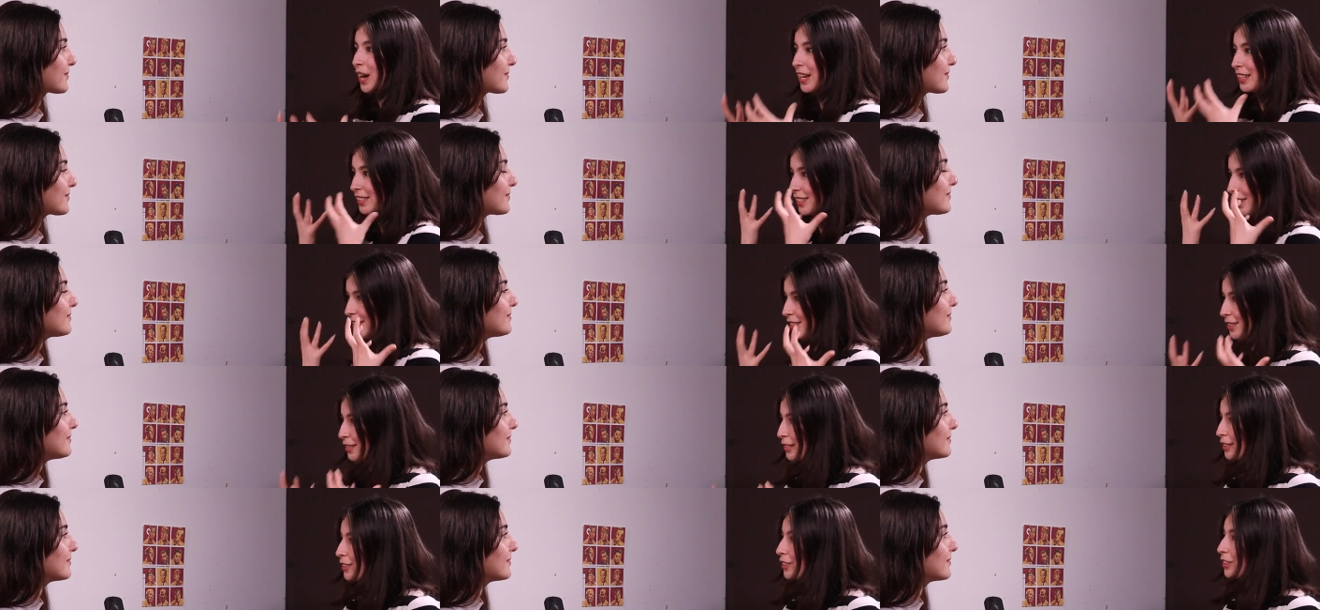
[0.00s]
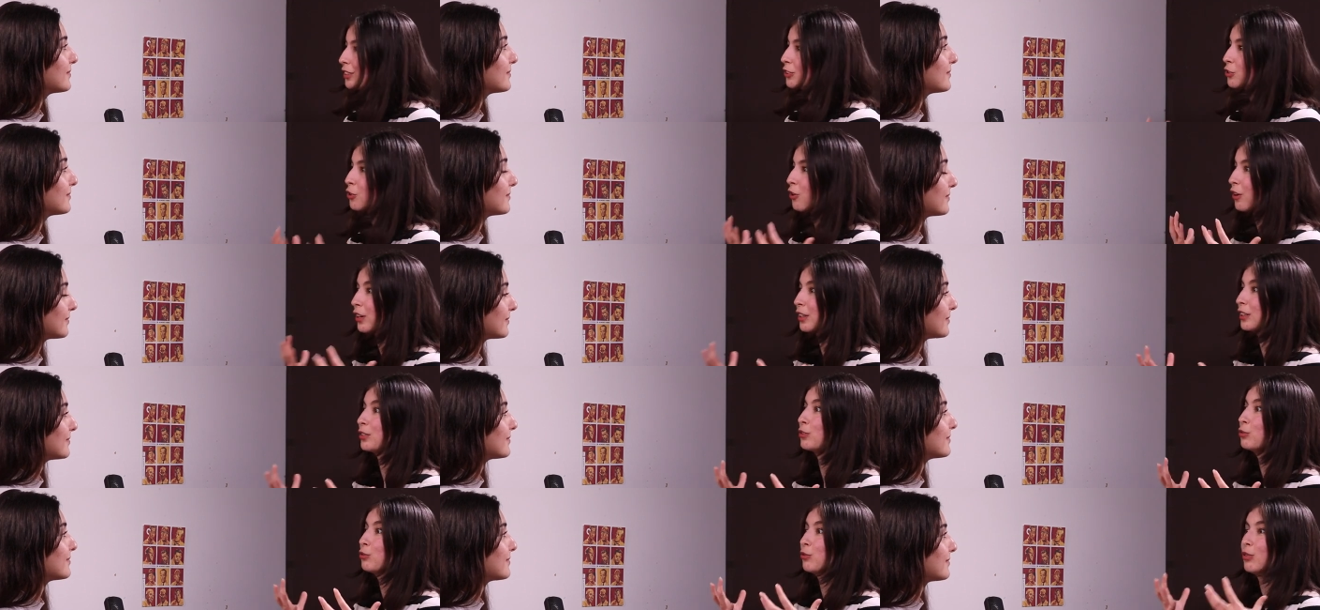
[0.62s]
Speaker 1: as he's like
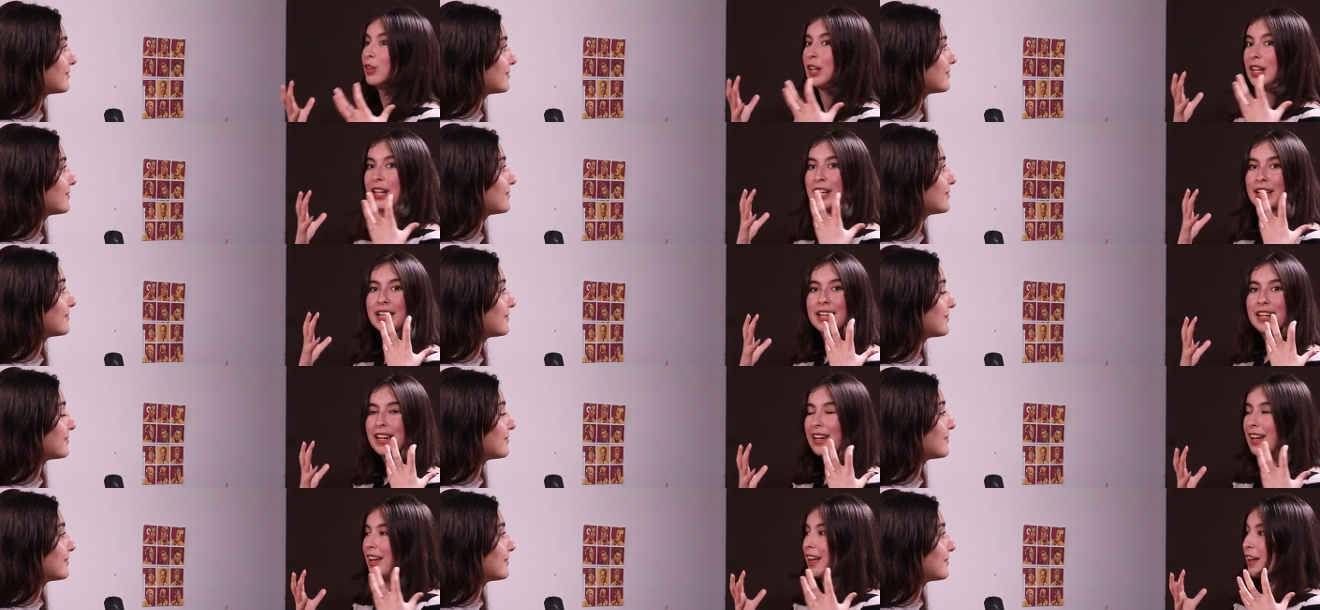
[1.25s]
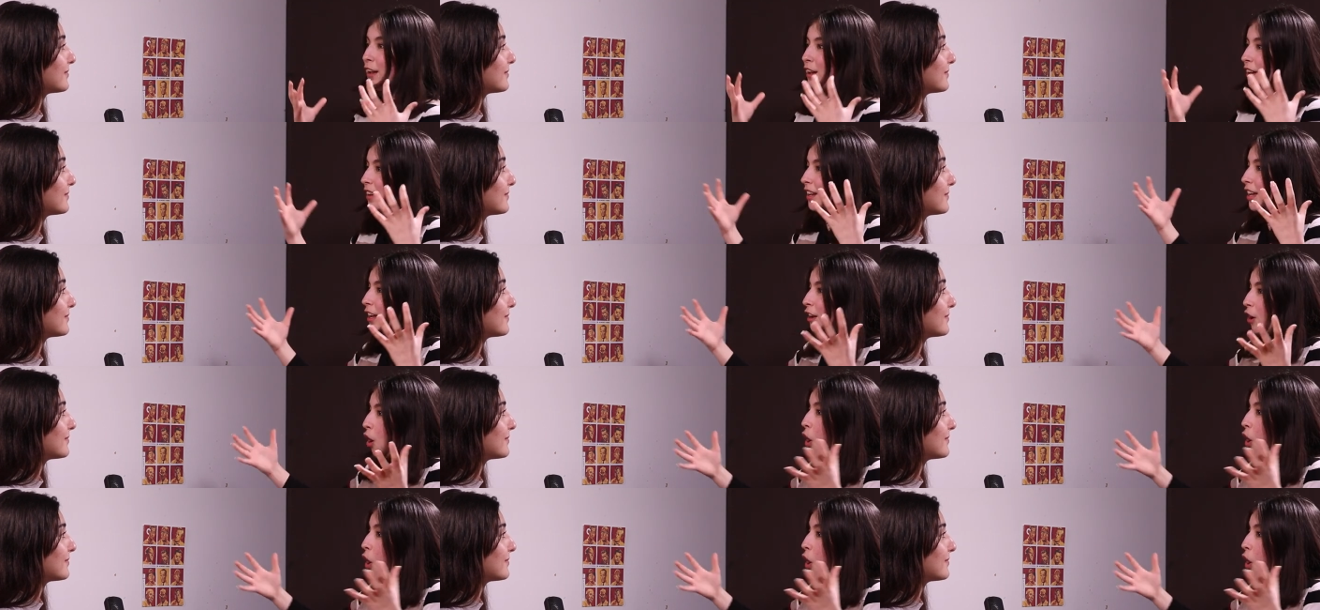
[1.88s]
trying mm. to. Eh,